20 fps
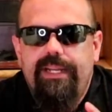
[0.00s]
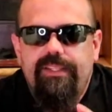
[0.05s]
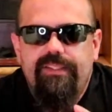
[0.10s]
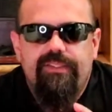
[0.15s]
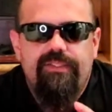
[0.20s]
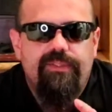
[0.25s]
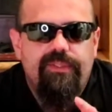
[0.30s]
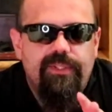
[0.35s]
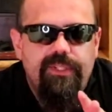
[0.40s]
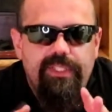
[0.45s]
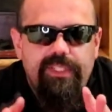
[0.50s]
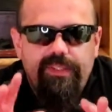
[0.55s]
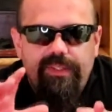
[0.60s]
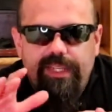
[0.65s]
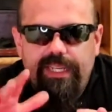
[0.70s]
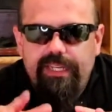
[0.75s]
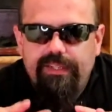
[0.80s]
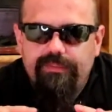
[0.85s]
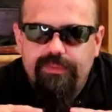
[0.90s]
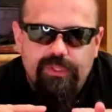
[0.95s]
its
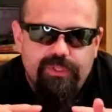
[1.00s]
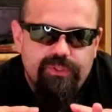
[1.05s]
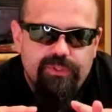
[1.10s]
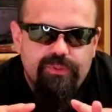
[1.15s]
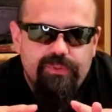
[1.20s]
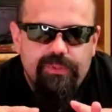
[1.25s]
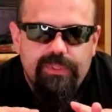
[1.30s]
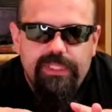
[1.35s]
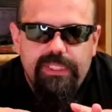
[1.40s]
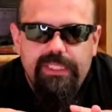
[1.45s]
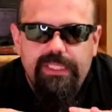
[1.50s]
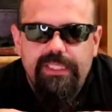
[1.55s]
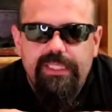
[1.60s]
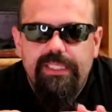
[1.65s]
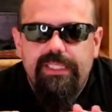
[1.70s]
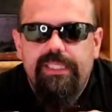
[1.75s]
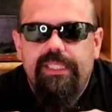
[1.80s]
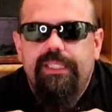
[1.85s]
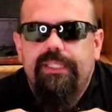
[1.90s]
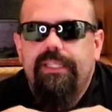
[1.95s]
30th
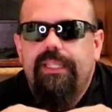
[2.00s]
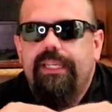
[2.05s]
anniversary.